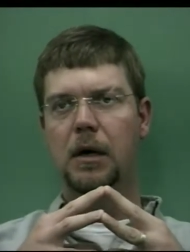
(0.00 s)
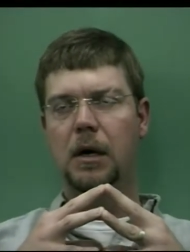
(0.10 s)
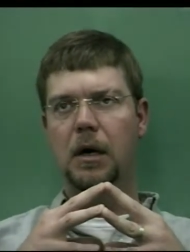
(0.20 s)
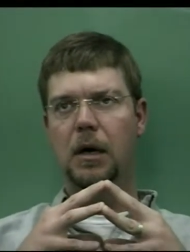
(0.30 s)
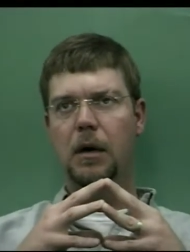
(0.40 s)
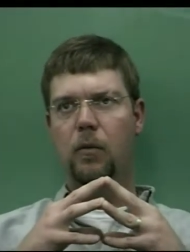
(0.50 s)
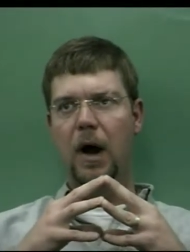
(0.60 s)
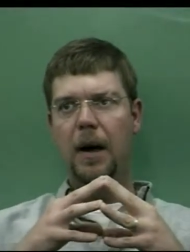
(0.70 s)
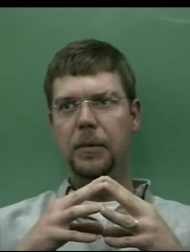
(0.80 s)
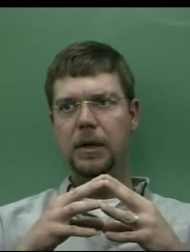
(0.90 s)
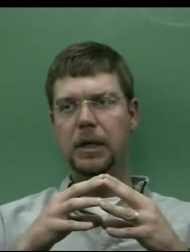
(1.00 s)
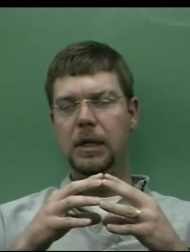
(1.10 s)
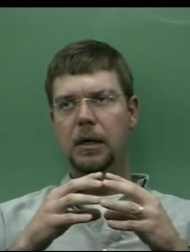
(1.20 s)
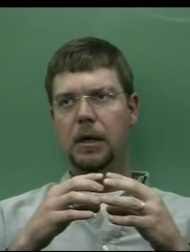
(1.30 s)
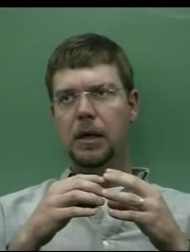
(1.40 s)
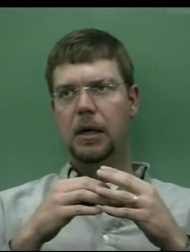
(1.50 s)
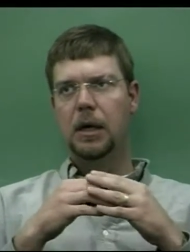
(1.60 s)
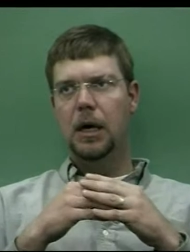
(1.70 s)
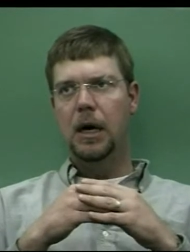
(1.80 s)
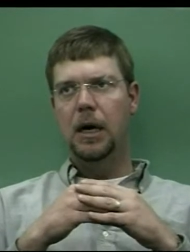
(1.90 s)
uh, rapidly.
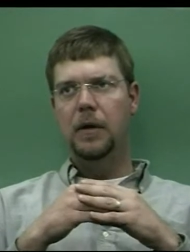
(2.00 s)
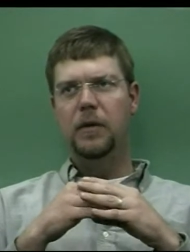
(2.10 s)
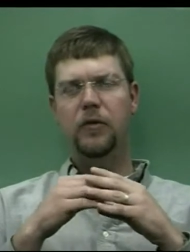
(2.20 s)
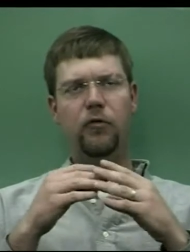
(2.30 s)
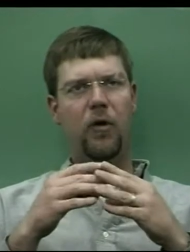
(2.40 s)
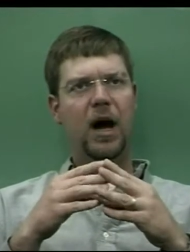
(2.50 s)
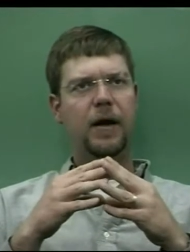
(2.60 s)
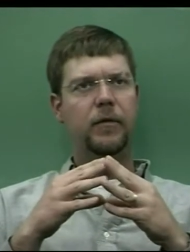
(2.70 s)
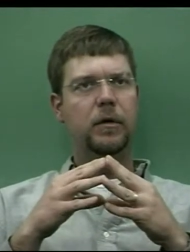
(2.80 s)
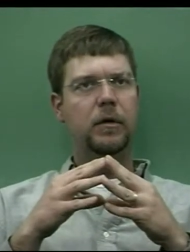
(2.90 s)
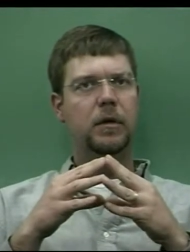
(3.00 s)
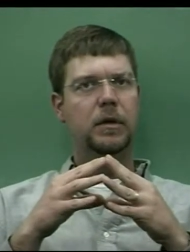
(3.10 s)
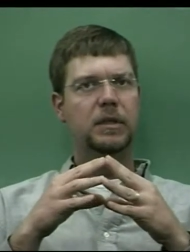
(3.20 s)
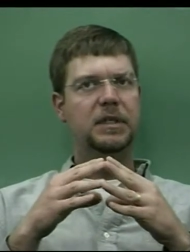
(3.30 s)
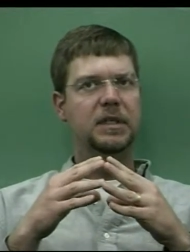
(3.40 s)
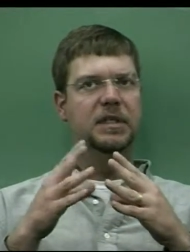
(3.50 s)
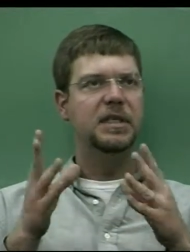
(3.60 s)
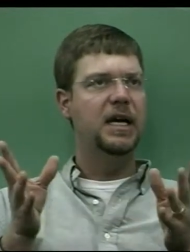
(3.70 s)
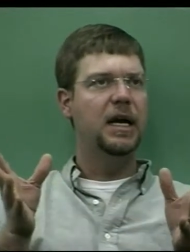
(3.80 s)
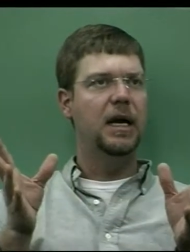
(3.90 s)
Uh, the driver, to this
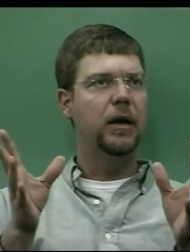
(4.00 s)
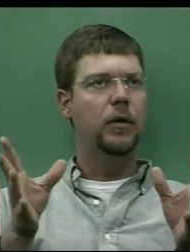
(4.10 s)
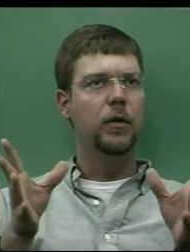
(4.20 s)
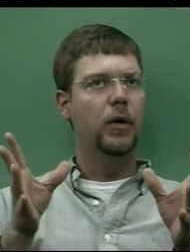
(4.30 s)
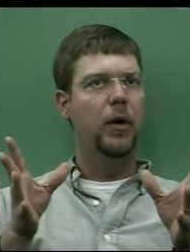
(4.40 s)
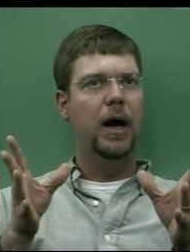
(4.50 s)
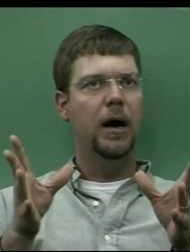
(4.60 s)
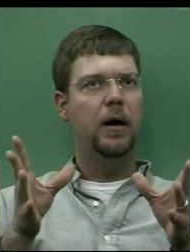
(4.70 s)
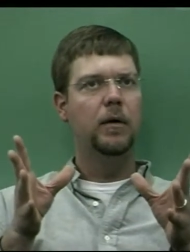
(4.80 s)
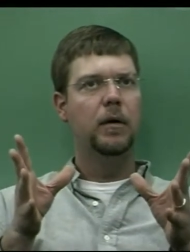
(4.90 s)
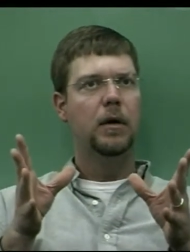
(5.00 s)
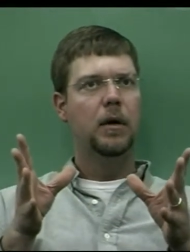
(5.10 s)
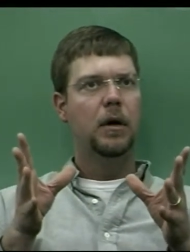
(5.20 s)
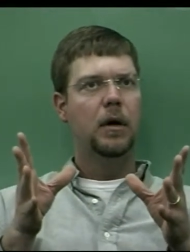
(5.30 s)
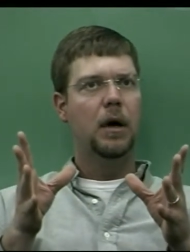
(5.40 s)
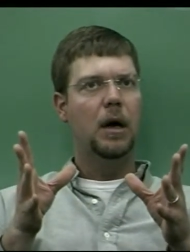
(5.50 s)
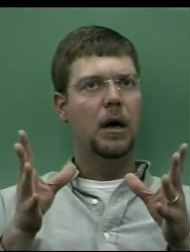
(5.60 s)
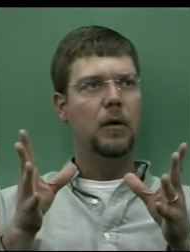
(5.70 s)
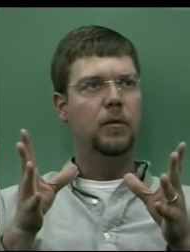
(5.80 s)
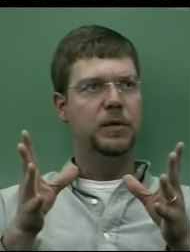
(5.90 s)
day, I don't know how,
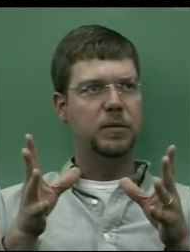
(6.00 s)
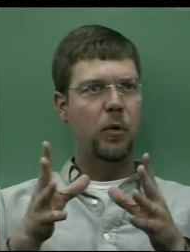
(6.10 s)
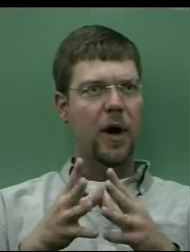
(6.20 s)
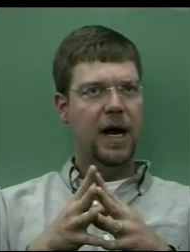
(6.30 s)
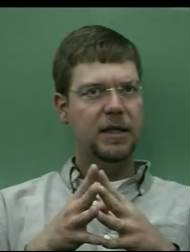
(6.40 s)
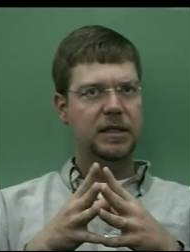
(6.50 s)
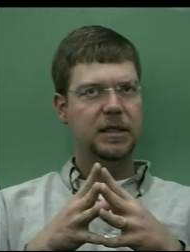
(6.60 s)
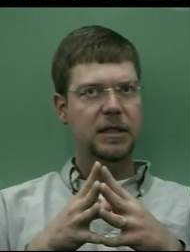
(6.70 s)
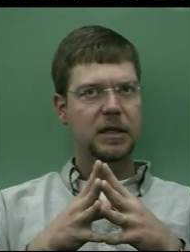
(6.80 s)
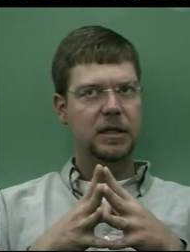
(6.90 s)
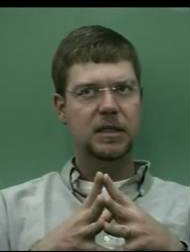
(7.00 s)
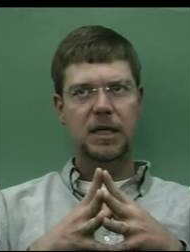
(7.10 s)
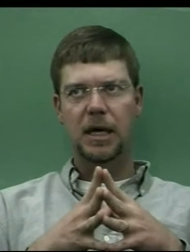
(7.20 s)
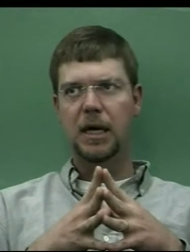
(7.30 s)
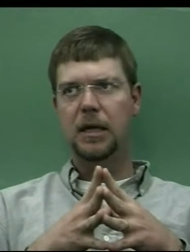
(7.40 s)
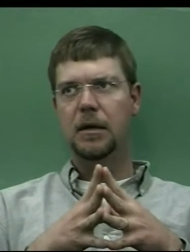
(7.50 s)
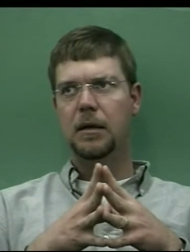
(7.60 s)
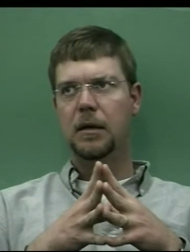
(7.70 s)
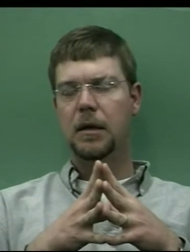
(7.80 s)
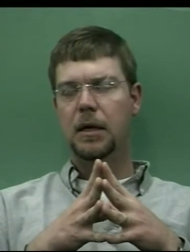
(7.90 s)
uh, was miraculously unscathed.
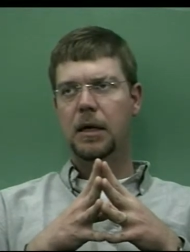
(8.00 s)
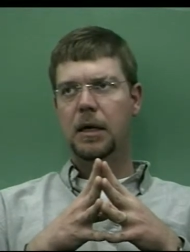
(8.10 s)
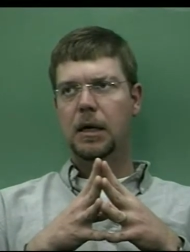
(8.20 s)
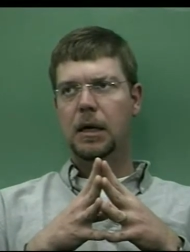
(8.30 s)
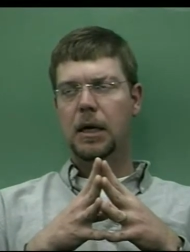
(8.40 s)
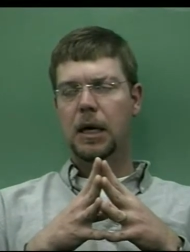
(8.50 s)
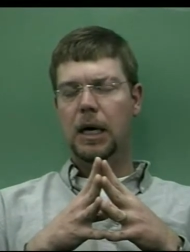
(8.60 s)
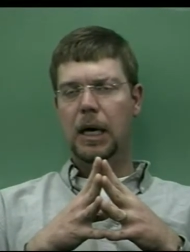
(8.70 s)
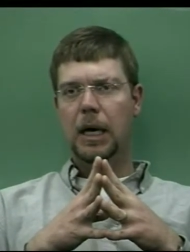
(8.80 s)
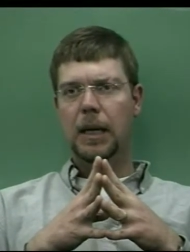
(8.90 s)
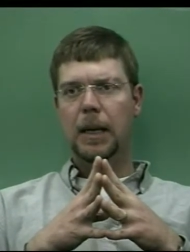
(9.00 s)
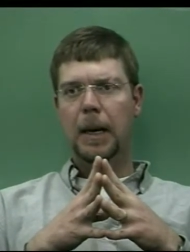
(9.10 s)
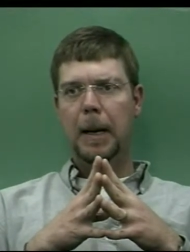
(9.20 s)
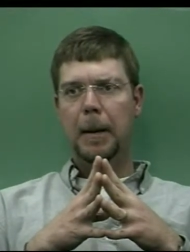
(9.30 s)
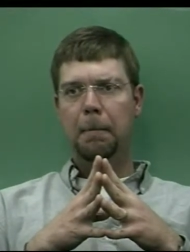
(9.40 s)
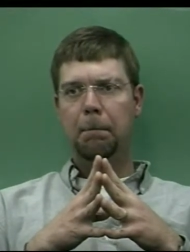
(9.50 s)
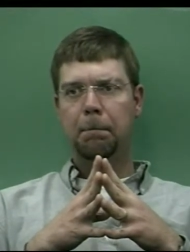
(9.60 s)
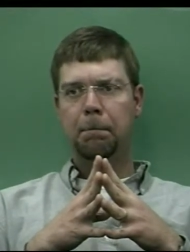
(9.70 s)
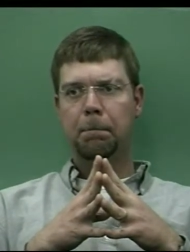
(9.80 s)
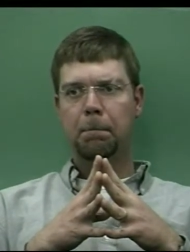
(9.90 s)
And um,
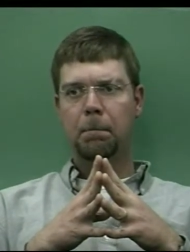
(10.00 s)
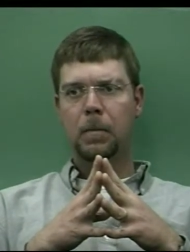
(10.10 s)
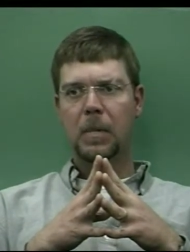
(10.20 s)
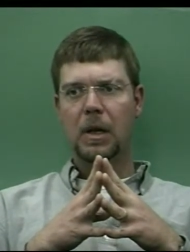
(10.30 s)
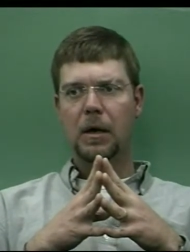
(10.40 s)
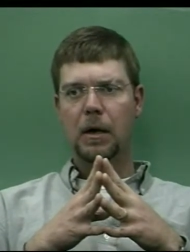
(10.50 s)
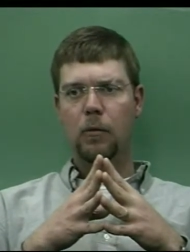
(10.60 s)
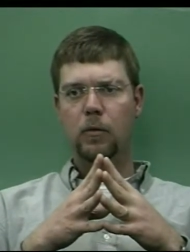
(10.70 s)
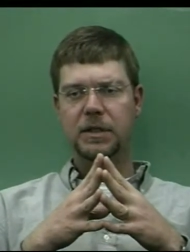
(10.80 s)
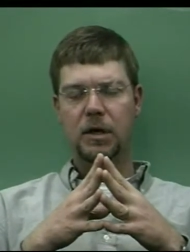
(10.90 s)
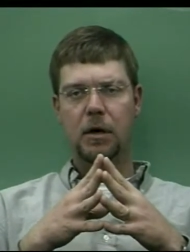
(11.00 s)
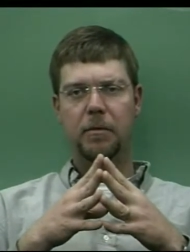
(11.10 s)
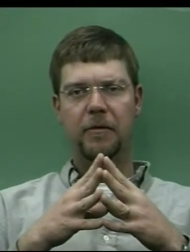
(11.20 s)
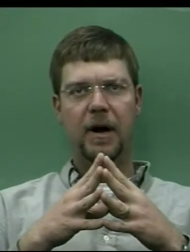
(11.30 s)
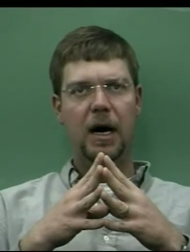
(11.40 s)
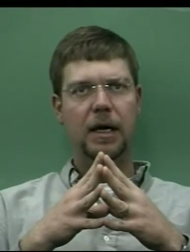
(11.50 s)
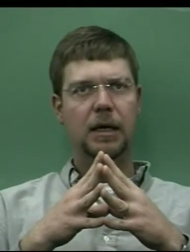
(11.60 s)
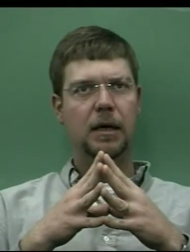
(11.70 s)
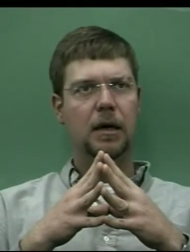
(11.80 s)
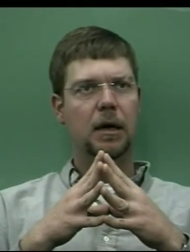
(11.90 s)
we started
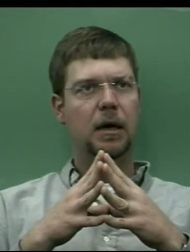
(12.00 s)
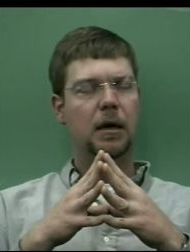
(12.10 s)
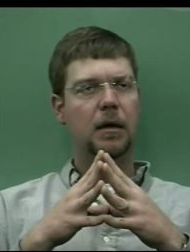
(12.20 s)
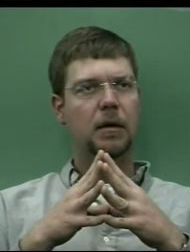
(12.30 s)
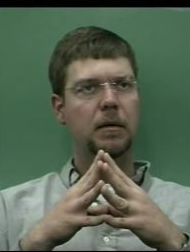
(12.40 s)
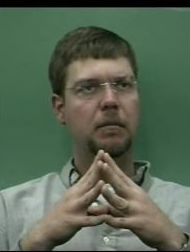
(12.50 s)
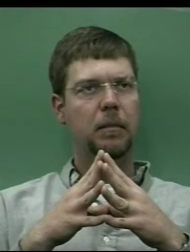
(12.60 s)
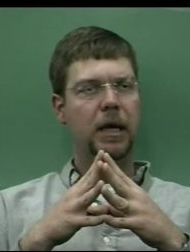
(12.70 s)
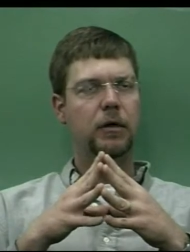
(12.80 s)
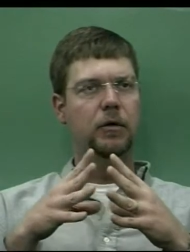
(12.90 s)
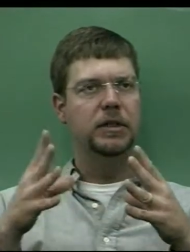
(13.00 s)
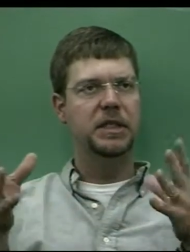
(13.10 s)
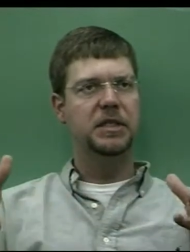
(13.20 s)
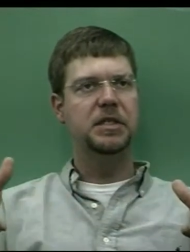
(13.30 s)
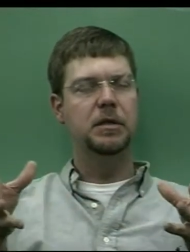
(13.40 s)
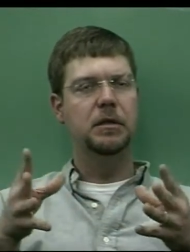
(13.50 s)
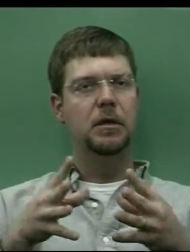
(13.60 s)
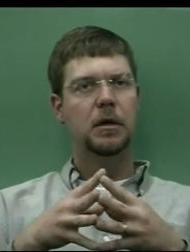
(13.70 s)
providing uh, medical attention